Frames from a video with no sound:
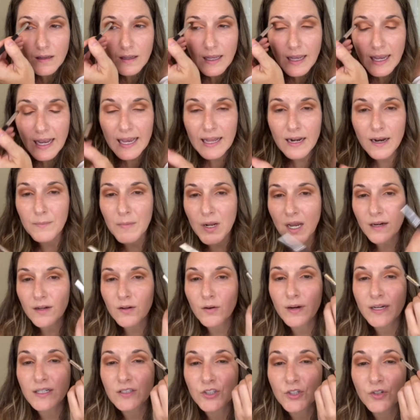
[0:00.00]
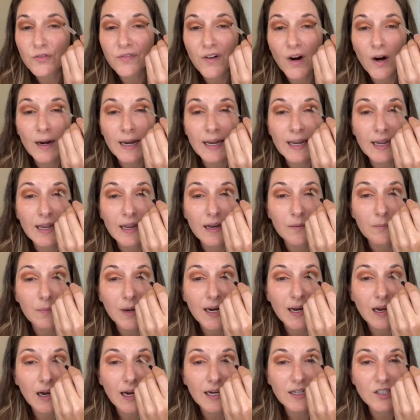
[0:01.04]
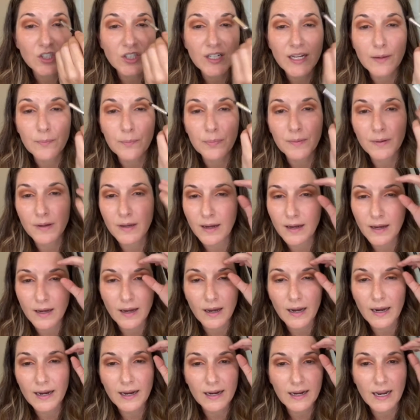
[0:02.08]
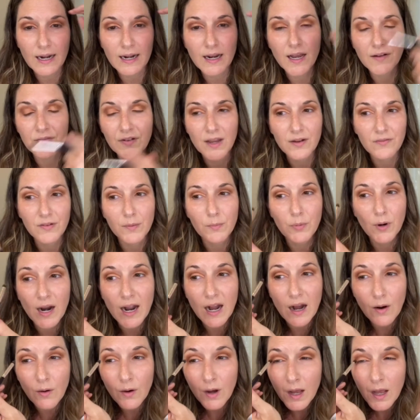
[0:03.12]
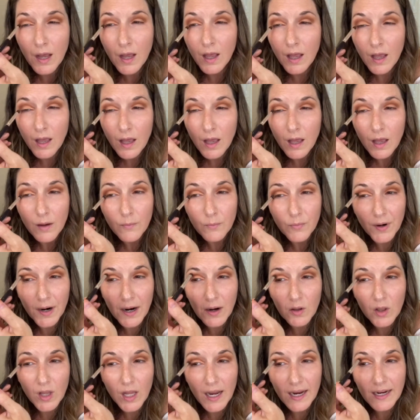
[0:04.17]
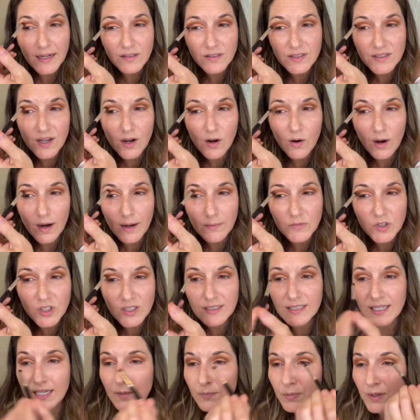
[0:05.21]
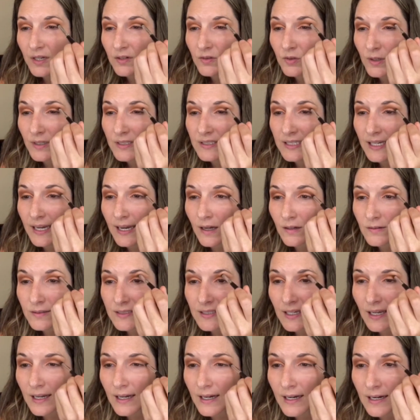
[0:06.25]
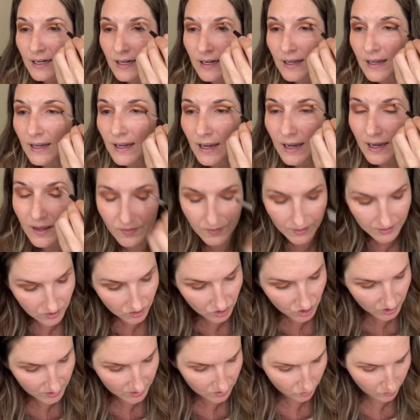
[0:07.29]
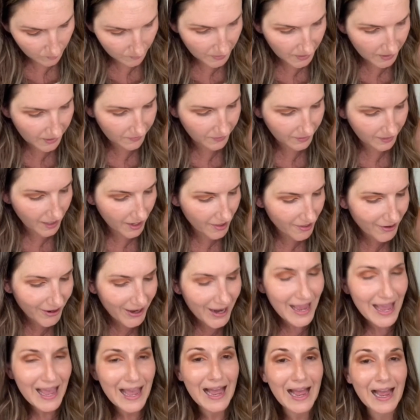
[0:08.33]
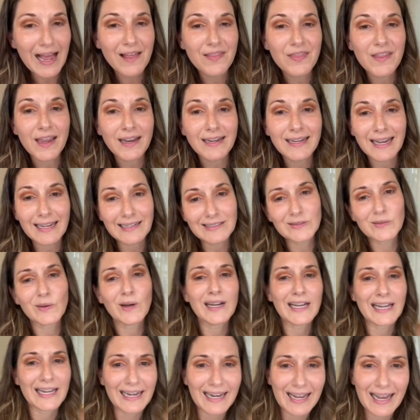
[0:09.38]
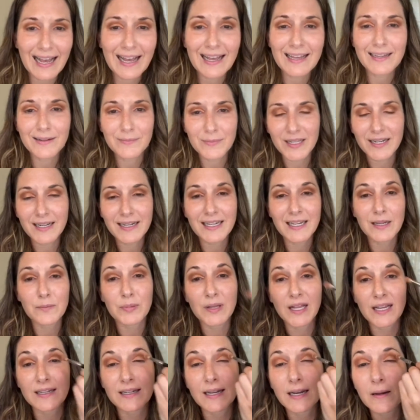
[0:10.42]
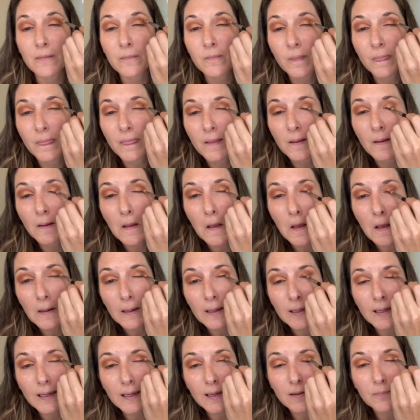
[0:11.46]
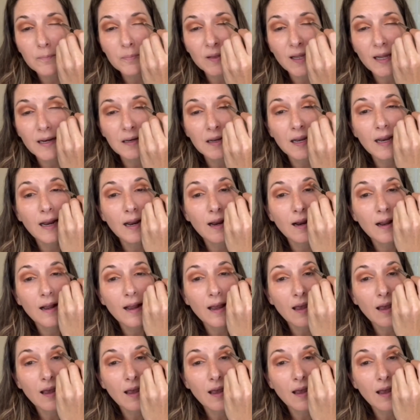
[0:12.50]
And I'm not going too far in. My eye shape, I kind of have a heavy brow line, so I'm just keeping it towards the outside, and this is just to apply the color. And then guess what? I'm gonna keep blending. Keep blending,